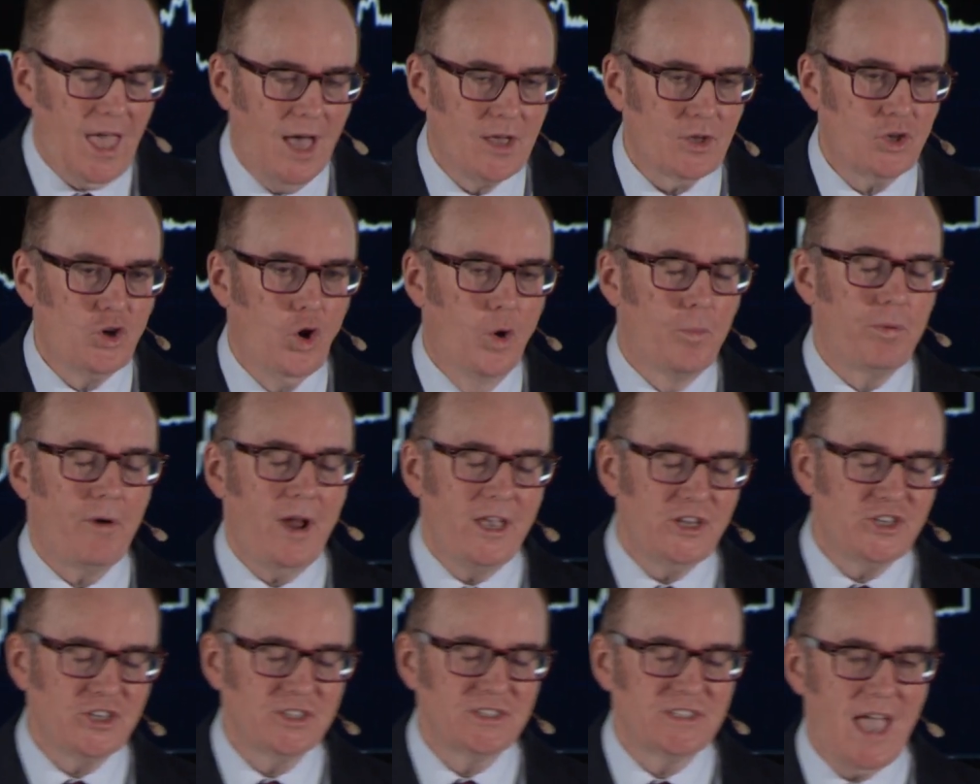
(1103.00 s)
cut
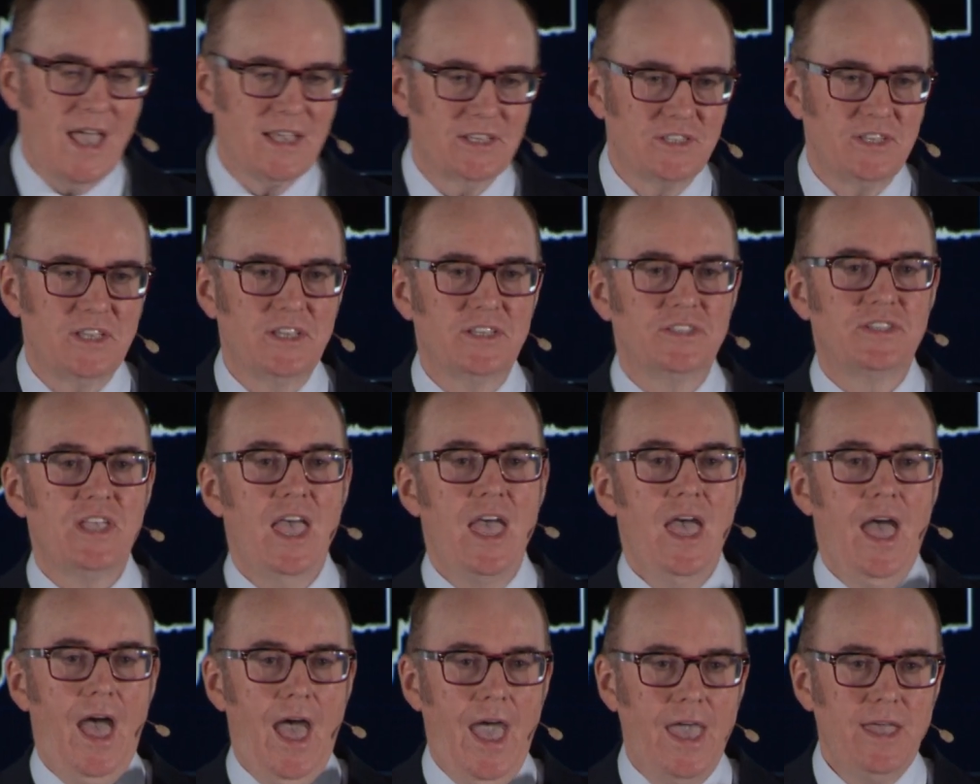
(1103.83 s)
corporation taxes
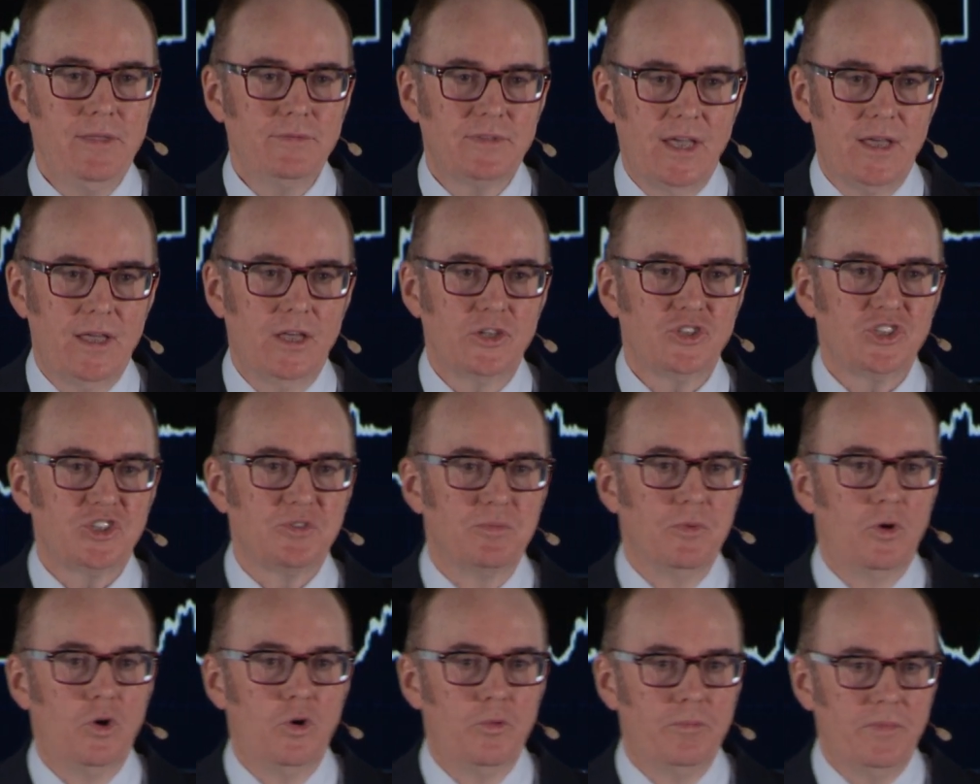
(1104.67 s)
aimed at
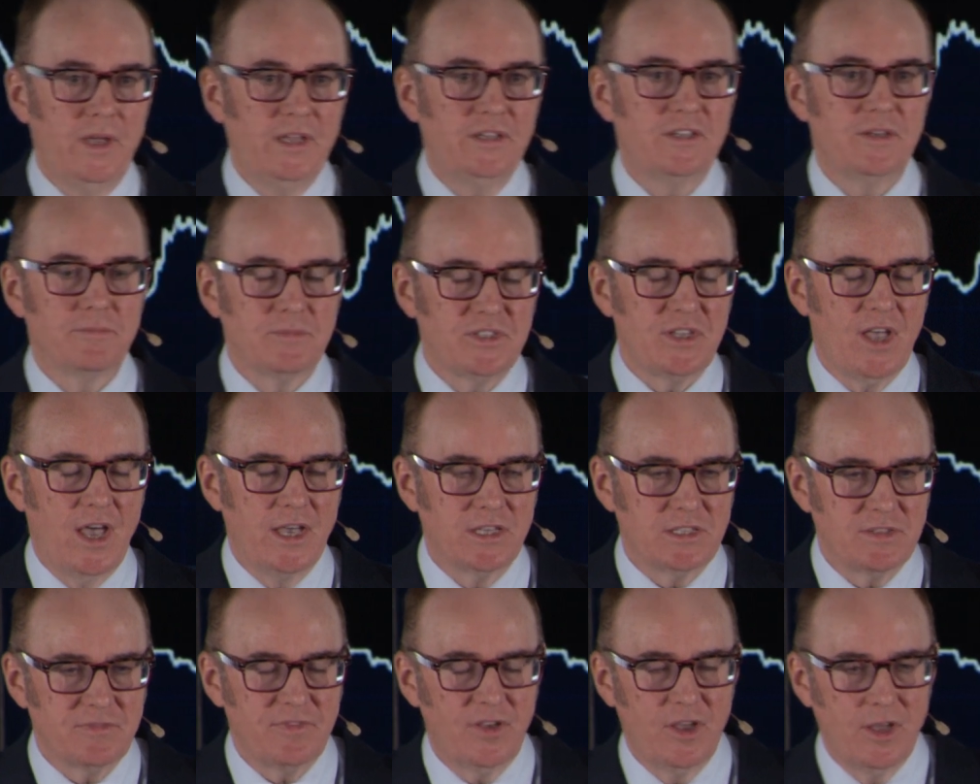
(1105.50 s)
small,
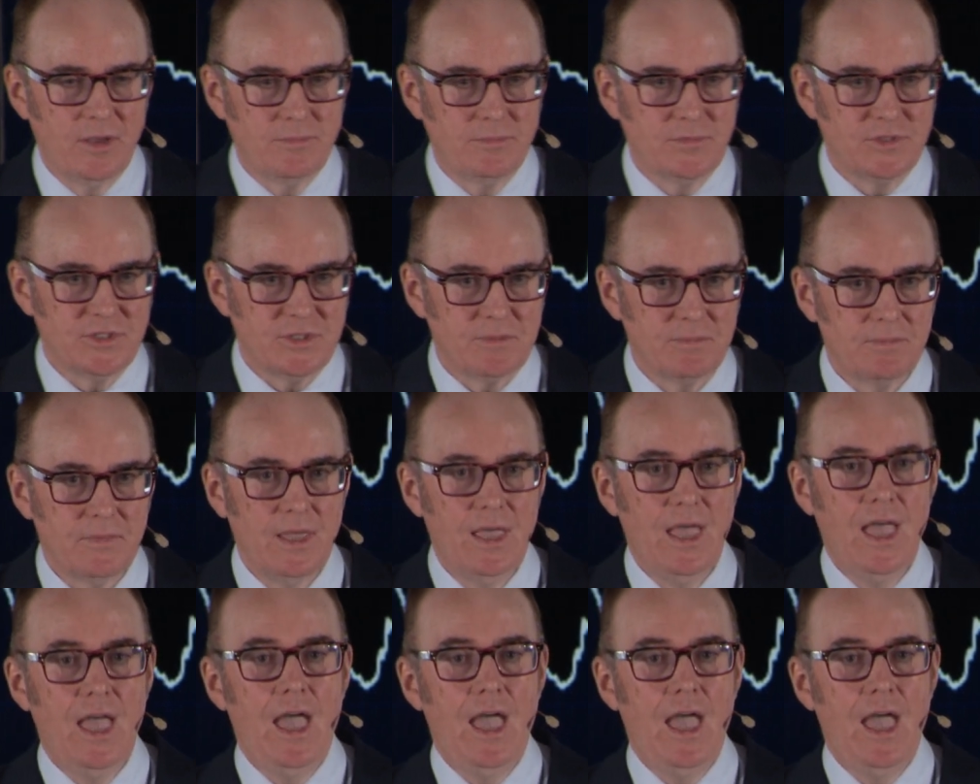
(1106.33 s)
medium-sized firms.